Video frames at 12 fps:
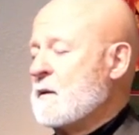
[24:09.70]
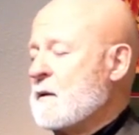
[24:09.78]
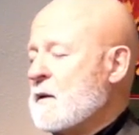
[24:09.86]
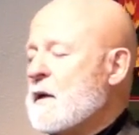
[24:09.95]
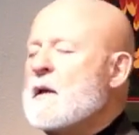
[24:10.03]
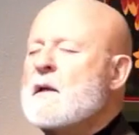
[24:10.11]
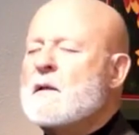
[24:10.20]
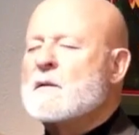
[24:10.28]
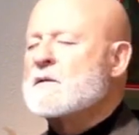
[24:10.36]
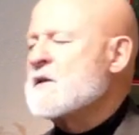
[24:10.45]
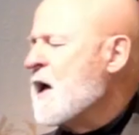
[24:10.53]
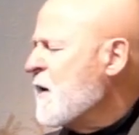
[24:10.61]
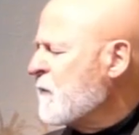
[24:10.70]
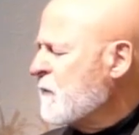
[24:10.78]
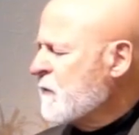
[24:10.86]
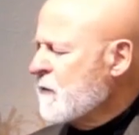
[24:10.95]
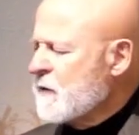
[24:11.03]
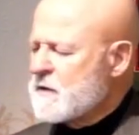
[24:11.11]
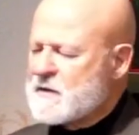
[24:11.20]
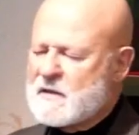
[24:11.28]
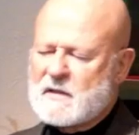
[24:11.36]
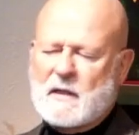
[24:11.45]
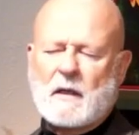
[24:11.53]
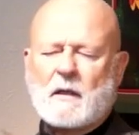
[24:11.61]
It heals every
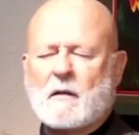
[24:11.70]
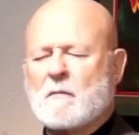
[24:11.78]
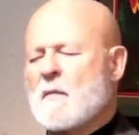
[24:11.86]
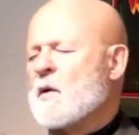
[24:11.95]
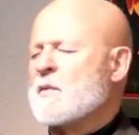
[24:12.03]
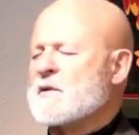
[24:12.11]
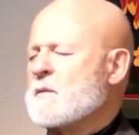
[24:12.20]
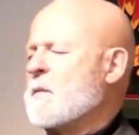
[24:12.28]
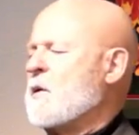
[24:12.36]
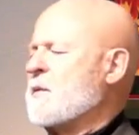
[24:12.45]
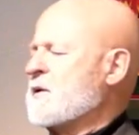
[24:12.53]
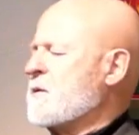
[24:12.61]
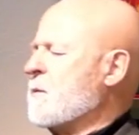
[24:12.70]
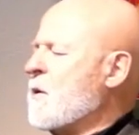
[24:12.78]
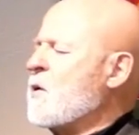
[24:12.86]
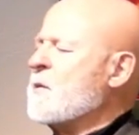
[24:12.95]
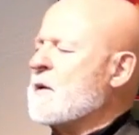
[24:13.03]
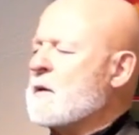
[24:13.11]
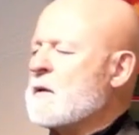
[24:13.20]
cell moment to moment to moment.